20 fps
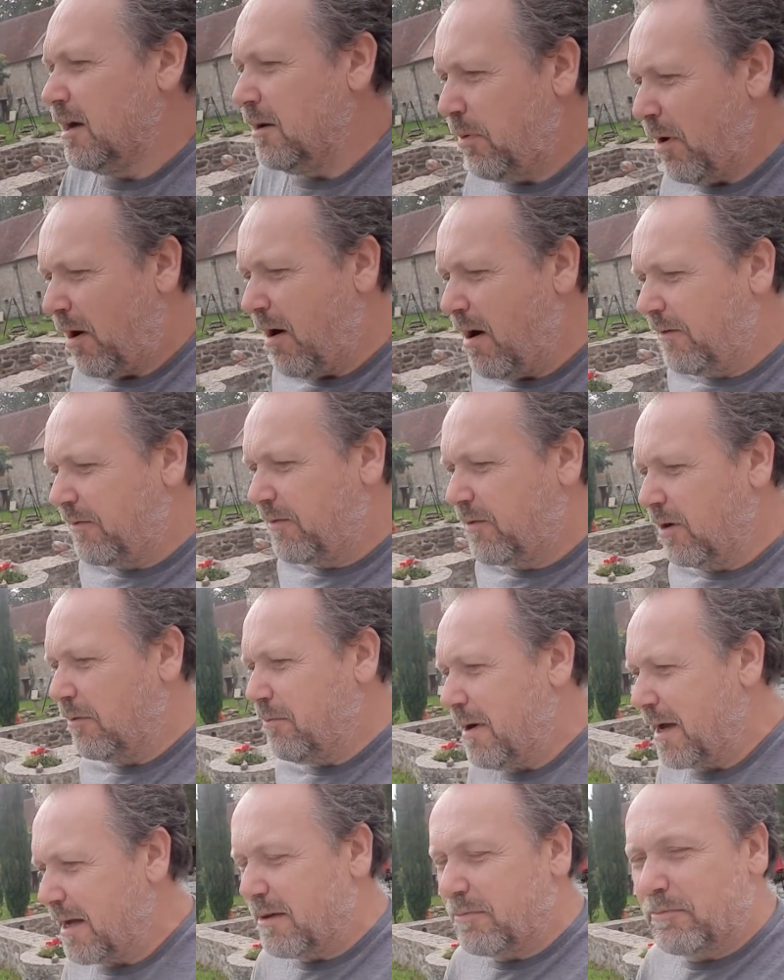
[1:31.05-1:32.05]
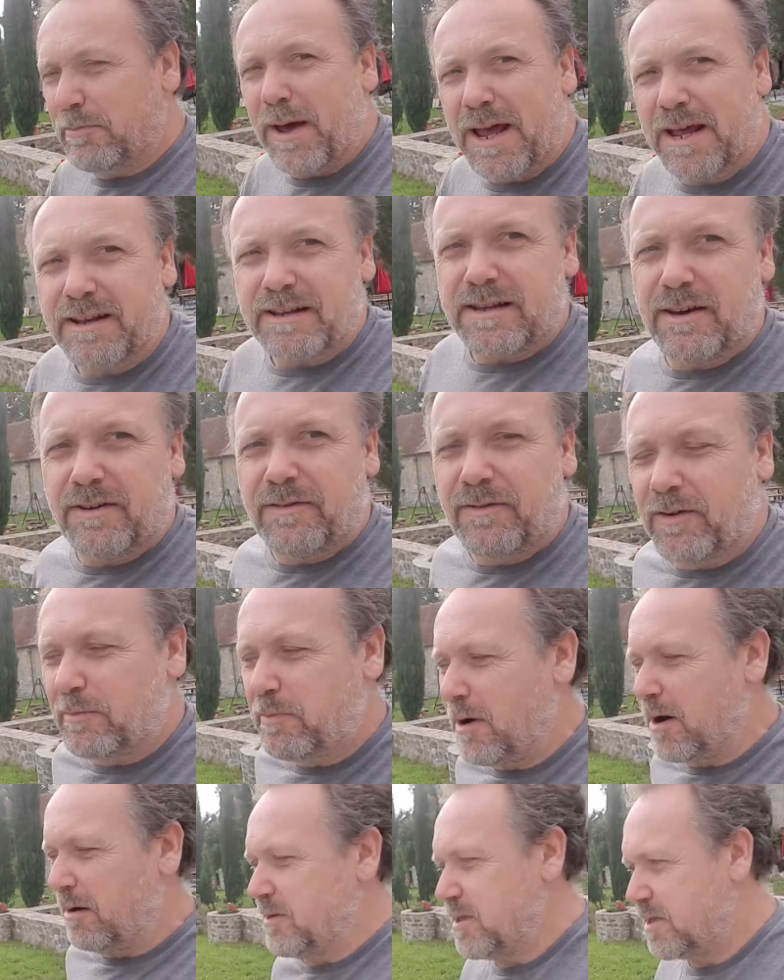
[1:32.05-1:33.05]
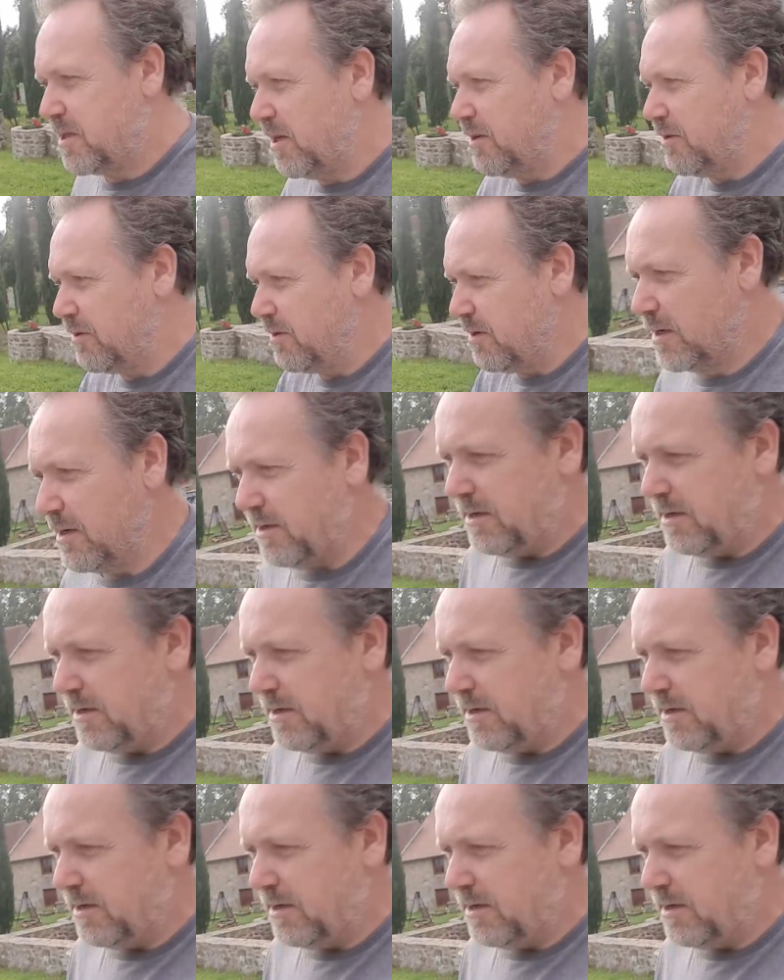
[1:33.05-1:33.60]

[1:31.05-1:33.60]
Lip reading: But I've got to make a bed for apartment 2,